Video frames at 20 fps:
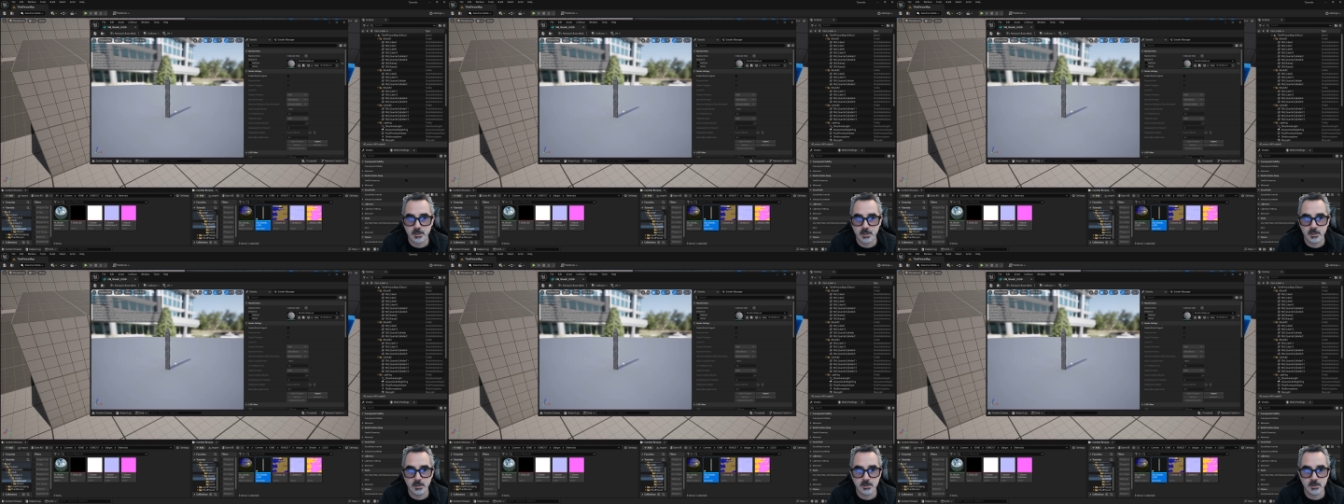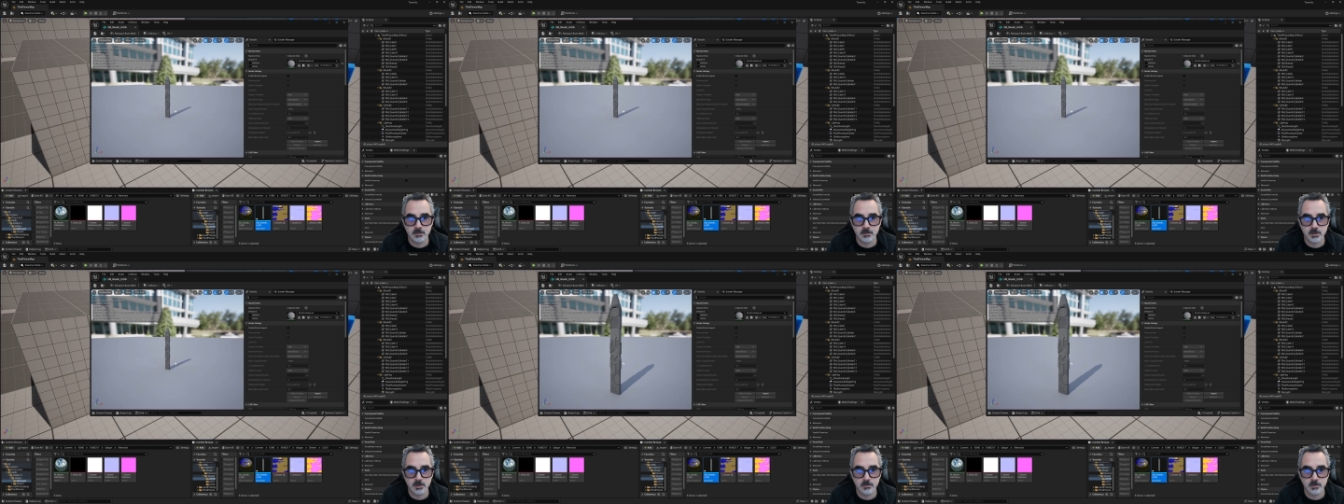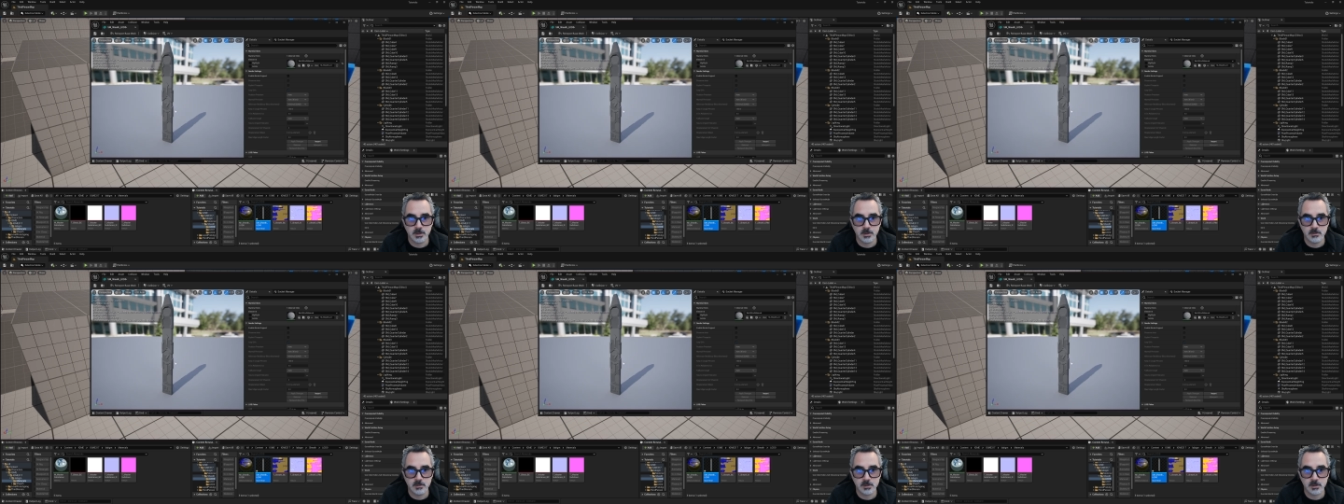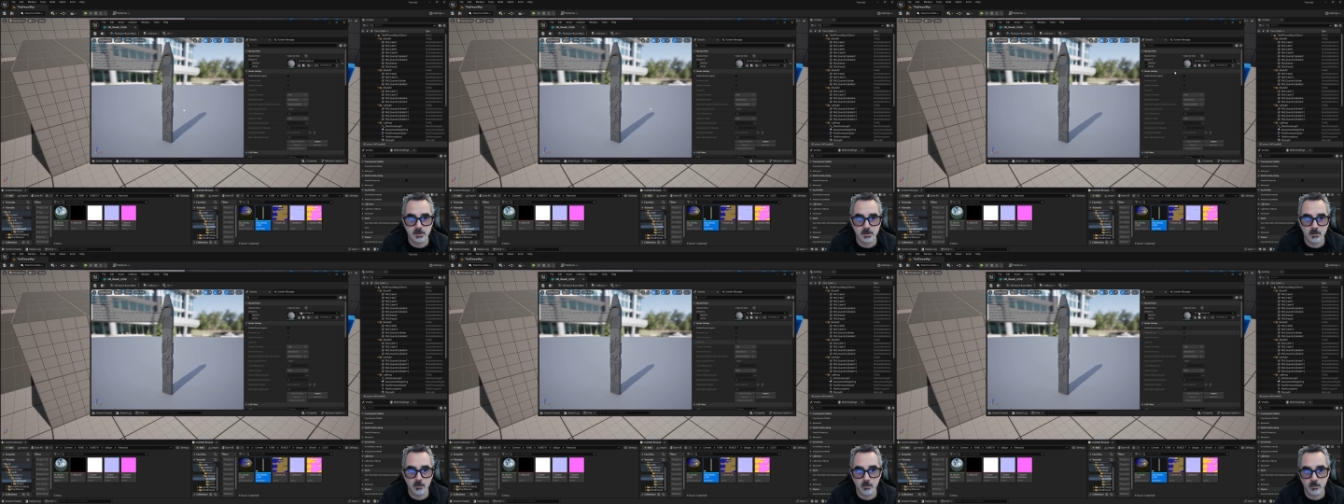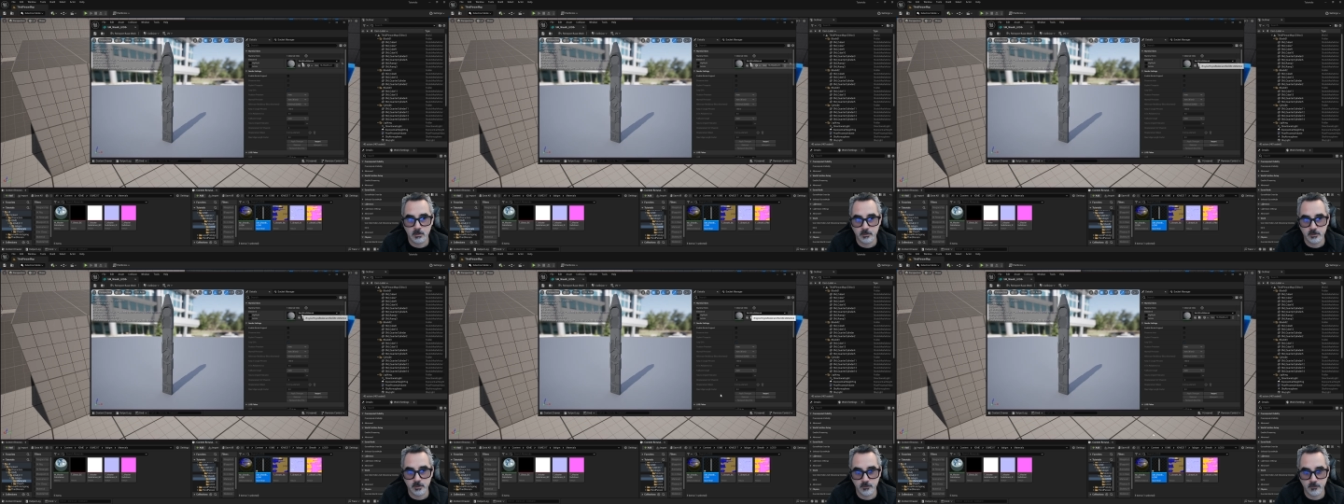it is going to be using the
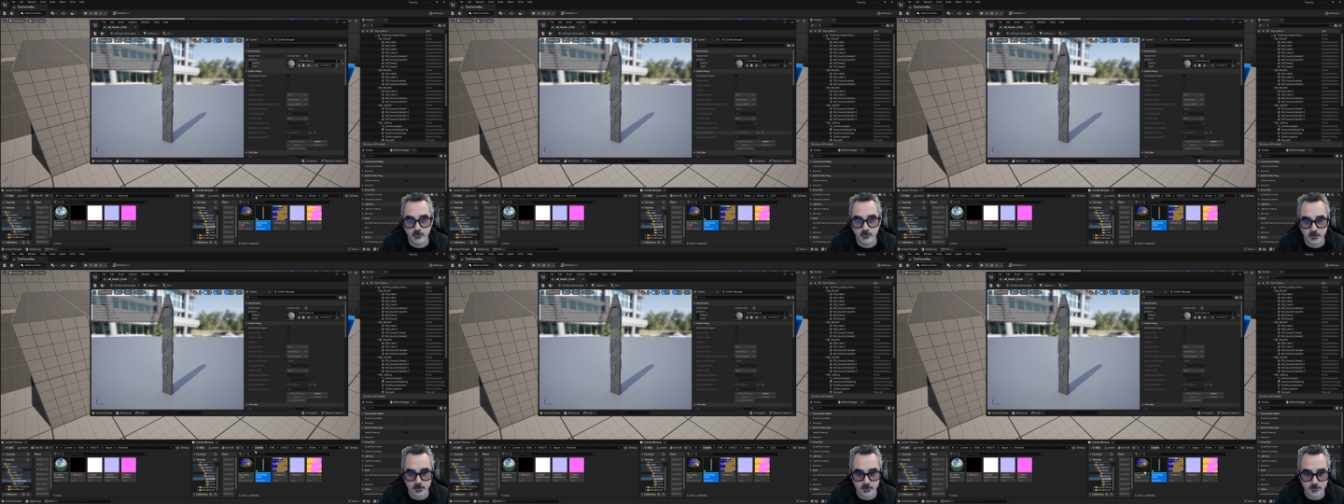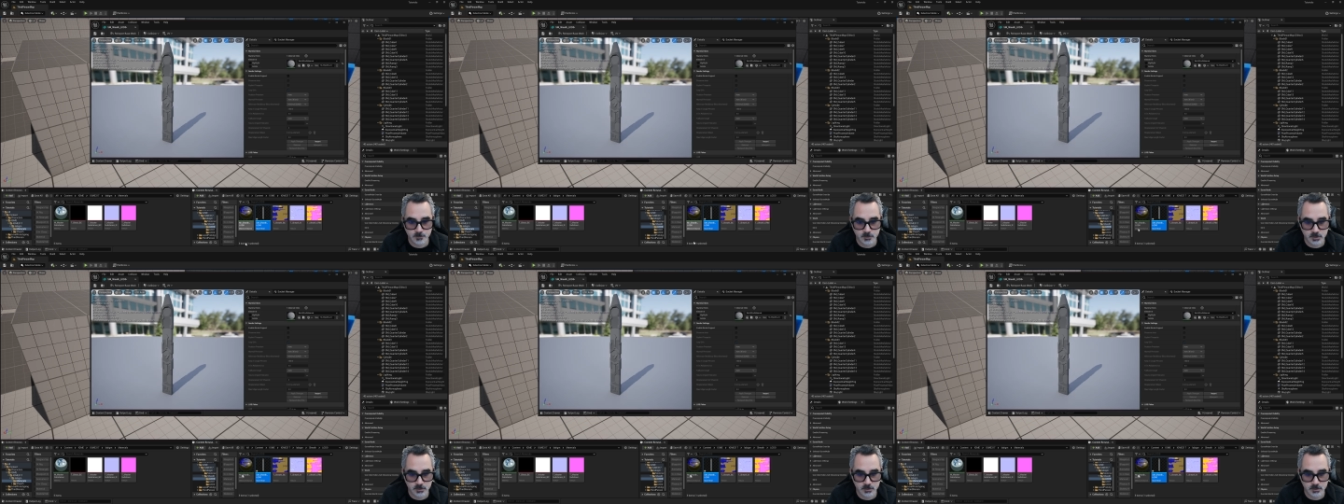world default.